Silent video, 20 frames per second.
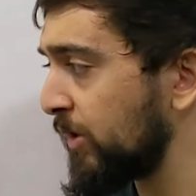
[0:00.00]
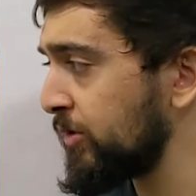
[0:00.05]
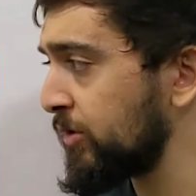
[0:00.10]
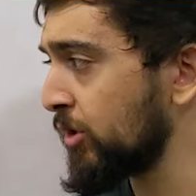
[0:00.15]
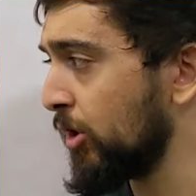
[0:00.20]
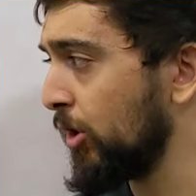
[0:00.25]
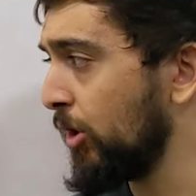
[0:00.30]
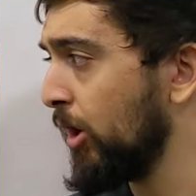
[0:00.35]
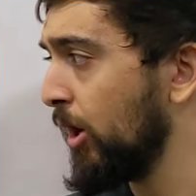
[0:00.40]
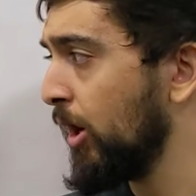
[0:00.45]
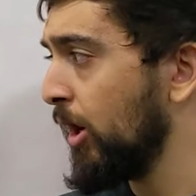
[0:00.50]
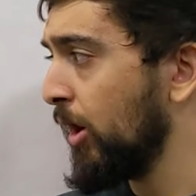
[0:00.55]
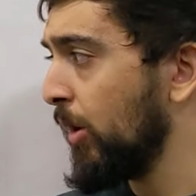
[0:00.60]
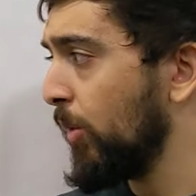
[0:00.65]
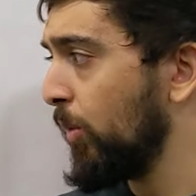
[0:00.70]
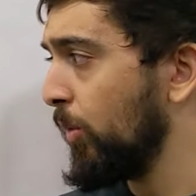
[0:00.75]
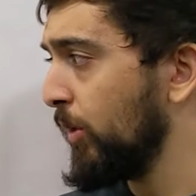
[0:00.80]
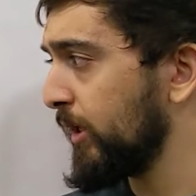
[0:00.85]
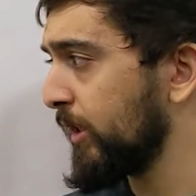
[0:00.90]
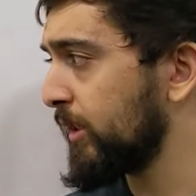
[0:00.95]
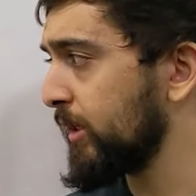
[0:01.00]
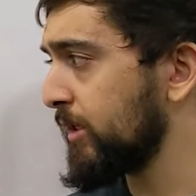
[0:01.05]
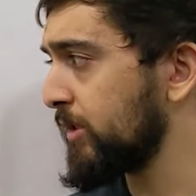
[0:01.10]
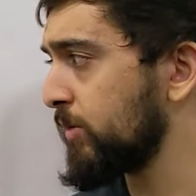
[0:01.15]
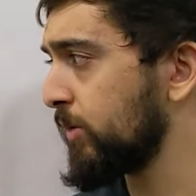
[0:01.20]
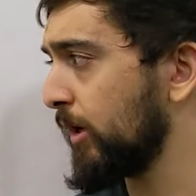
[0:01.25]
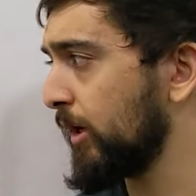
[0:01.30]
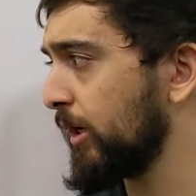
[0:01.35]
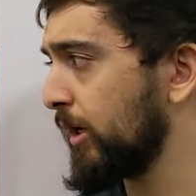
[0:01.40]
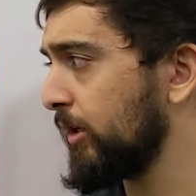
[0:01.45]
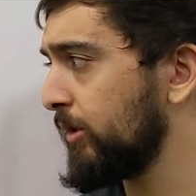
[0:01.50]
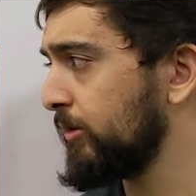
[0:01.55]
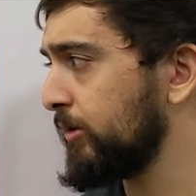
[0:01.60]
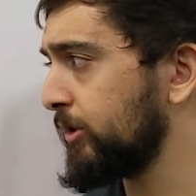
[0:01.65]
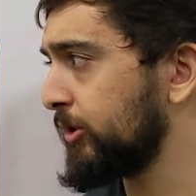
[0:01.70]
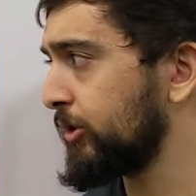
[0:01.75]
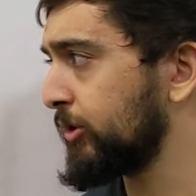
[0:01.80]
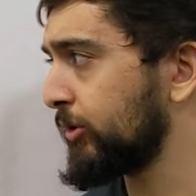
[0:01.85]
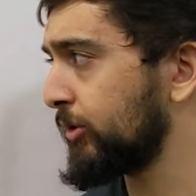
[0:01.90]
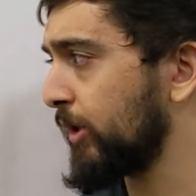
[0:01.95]
So with this
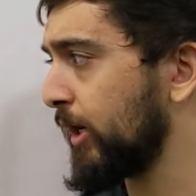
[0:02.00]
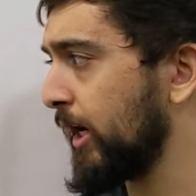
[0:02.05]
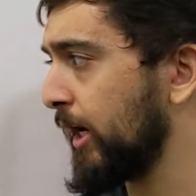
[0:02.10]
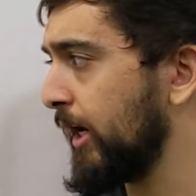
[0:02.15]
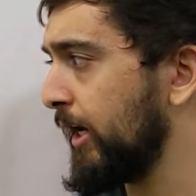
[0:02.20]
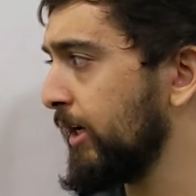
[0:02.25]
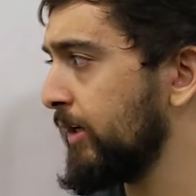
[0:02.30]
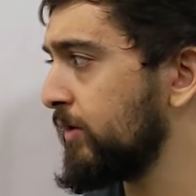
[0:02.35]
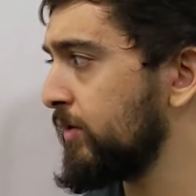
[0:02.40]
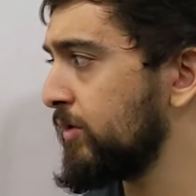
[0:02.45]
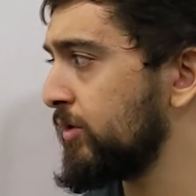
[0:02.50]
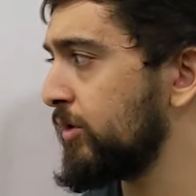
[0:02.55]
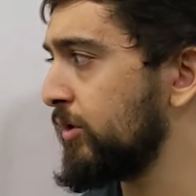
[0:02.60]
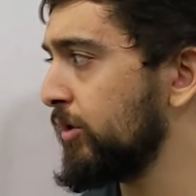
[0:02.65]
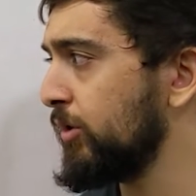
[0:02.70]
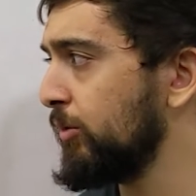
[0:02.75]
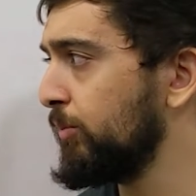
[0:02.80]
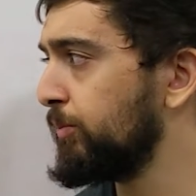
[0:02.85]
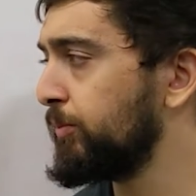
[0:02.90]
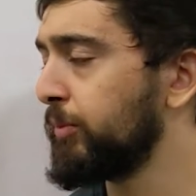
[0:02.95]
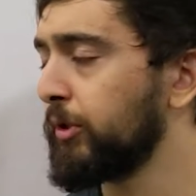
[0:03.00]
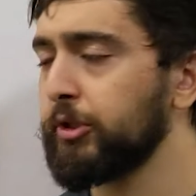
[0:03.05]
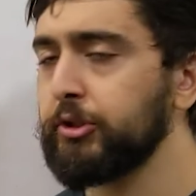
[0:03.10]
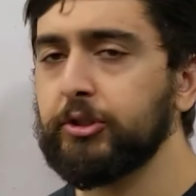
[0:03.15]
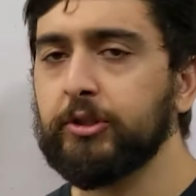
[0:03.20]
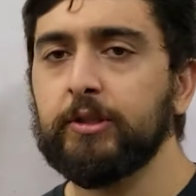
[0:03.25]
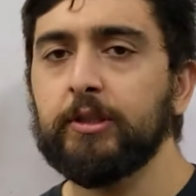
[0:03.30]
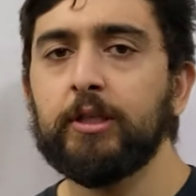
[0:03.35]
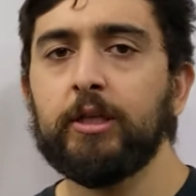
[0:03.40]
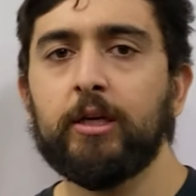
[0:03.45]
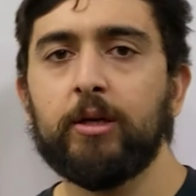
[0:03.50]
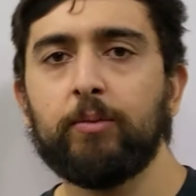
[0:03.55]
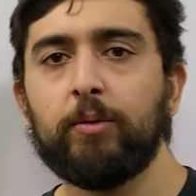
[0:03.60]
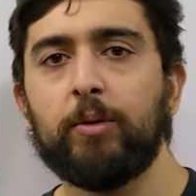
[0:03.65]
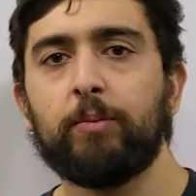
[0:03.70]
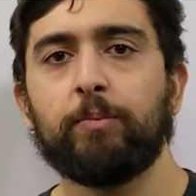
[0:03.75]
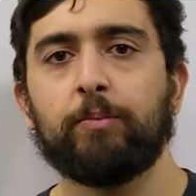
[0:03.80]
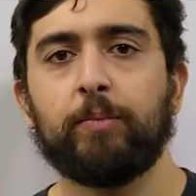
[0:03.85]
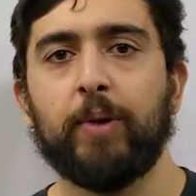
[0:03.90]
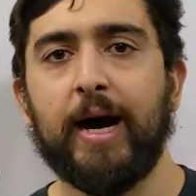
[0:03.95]
workout, try to push a little
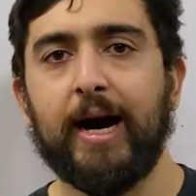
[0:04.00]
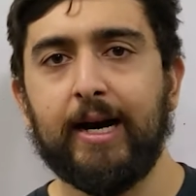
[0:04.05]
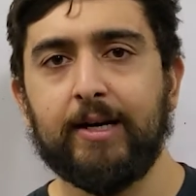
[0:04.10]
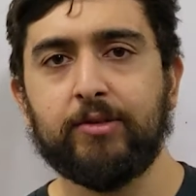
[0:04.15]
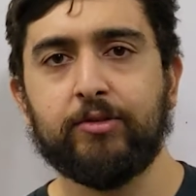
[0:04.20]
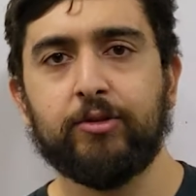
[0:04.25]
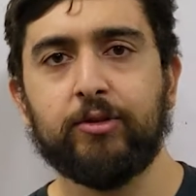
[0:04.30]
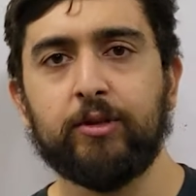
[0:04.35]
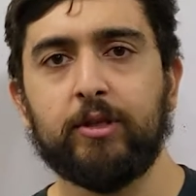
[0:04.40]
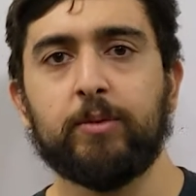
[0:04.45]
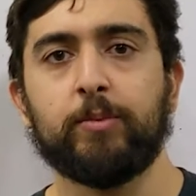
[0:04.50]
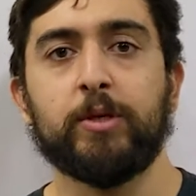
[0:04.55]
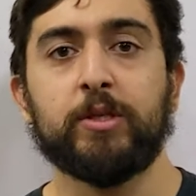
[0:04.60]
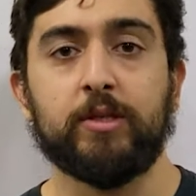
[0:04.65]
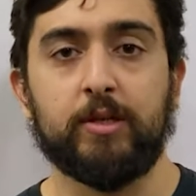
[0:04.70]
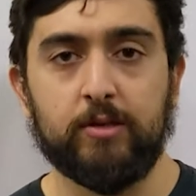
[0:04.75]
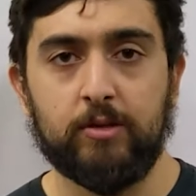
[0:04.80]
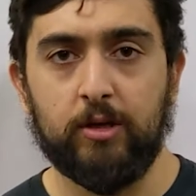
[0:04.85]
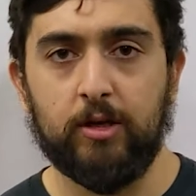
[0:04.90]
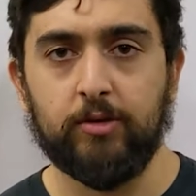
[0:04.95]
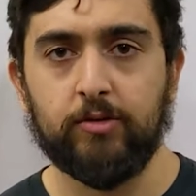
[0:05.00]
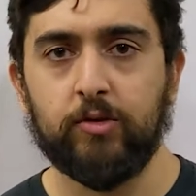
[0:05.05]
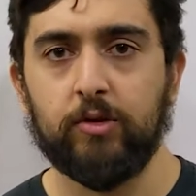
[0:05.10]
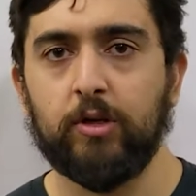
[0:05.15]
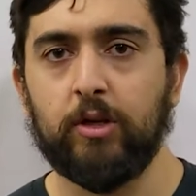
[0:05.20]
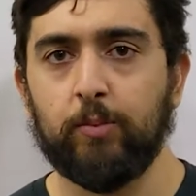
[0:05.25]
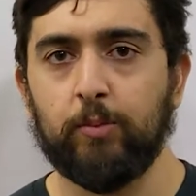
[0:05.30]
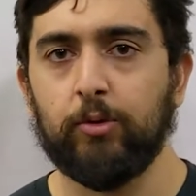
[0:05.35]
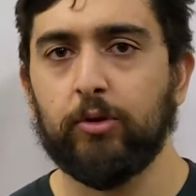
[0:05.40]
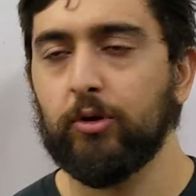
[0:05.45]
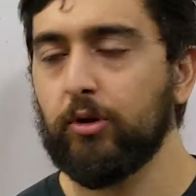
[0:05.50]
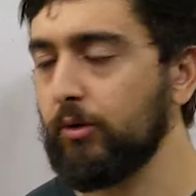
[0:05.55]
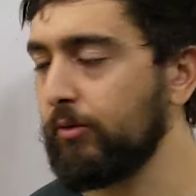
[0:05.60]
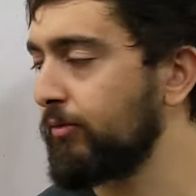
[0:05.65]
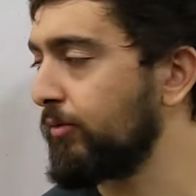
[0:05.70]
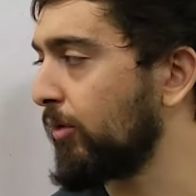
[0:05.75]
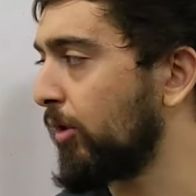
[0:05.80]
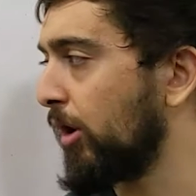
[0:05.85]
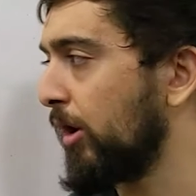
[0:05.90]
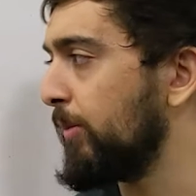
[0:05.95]
bit past your limits as long as you're keeping the
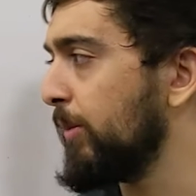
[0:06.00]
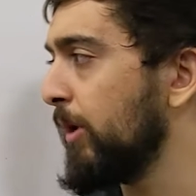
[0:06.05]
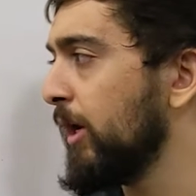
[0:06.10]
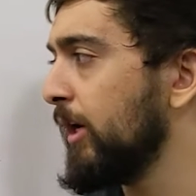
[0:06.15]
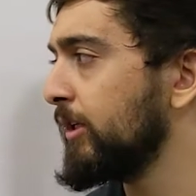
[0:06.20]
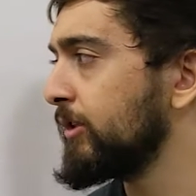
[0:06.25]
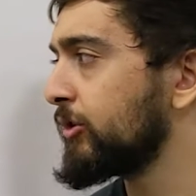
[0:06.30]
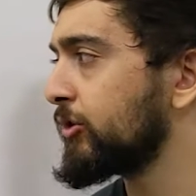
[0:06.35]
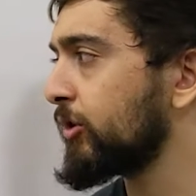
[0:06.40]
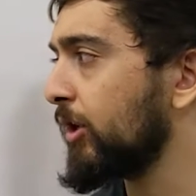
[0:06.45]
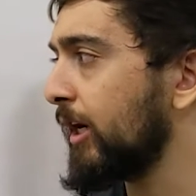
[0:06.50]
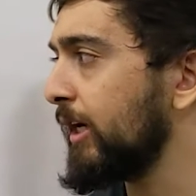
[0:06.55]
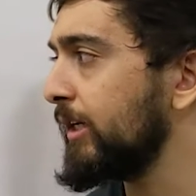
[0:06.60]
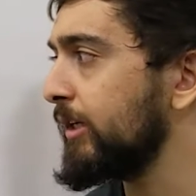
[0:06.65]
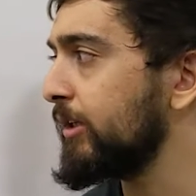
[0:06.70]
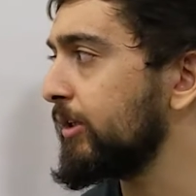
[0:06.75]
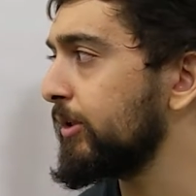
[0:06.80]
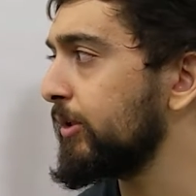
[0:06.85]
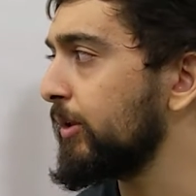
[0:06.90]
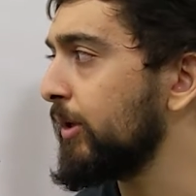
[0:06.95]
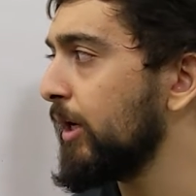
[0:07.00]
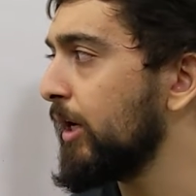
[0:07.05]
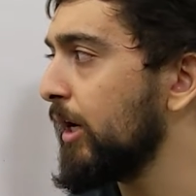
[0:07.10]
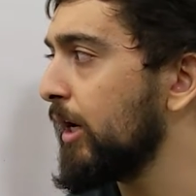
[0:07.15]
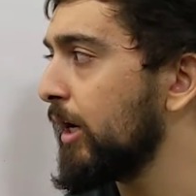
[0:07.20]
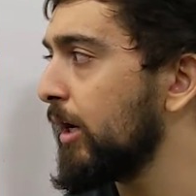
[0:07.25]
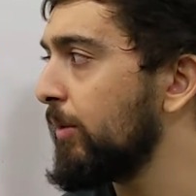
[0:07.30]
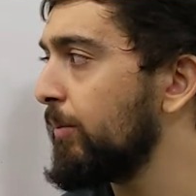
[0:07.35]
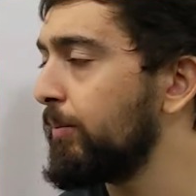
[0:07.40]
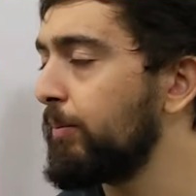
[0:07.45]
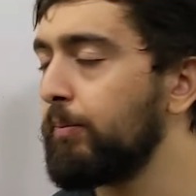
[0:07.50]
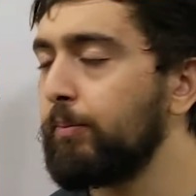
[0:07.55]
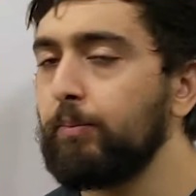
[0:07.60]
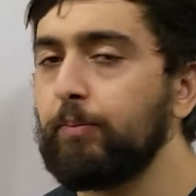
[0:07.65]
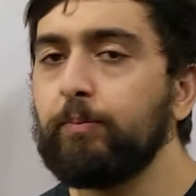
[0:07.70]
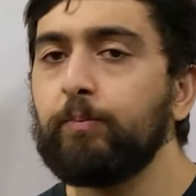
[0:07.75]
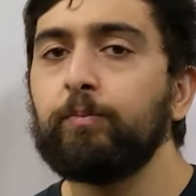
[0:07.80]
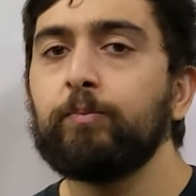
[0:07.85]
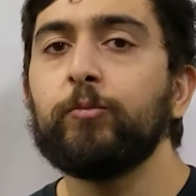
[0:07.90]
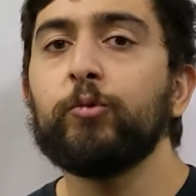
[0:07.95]
good form. Try to
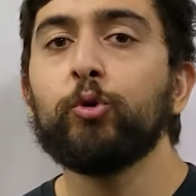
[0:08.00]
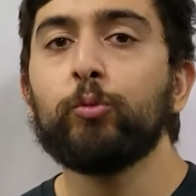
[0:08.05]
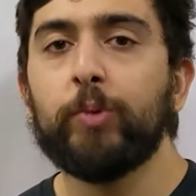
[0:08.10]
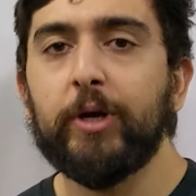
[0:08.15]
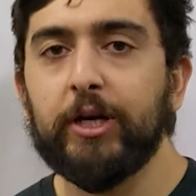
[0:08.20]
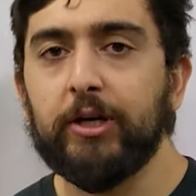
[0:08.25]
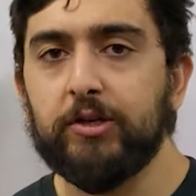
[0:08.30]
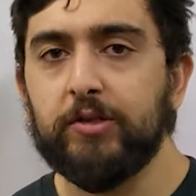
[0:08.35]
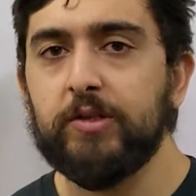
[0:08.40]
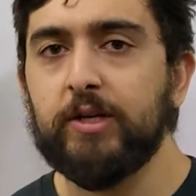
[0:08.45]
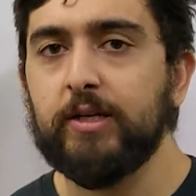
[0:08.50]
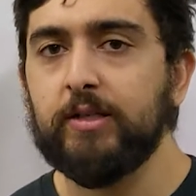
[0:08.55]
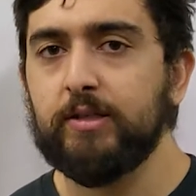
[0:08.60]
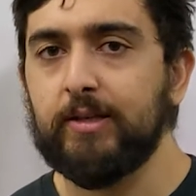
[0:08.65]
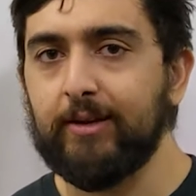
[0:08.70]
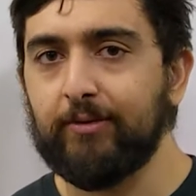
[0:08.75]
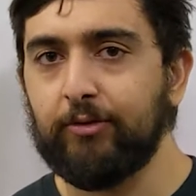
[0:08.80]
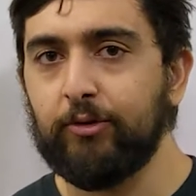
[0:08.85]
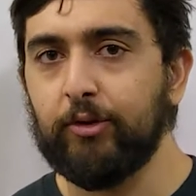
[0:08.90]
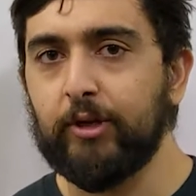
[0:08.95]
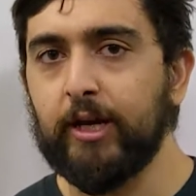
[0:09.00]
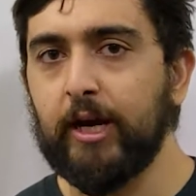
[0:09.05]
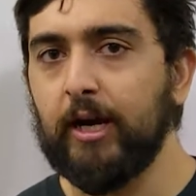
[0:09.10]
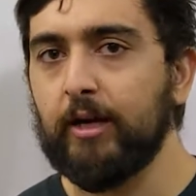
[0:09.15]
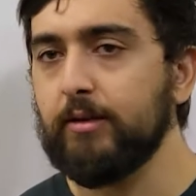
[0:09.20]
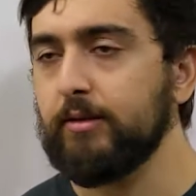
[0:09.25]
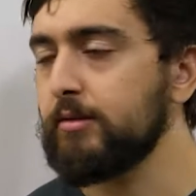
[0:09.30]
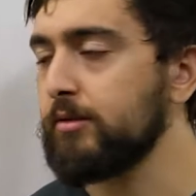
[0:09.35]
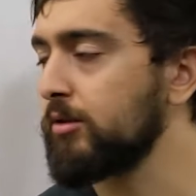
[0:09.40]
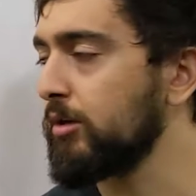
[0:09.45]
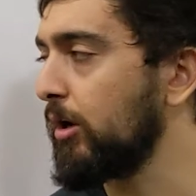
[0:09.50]
do bigger sets if you can.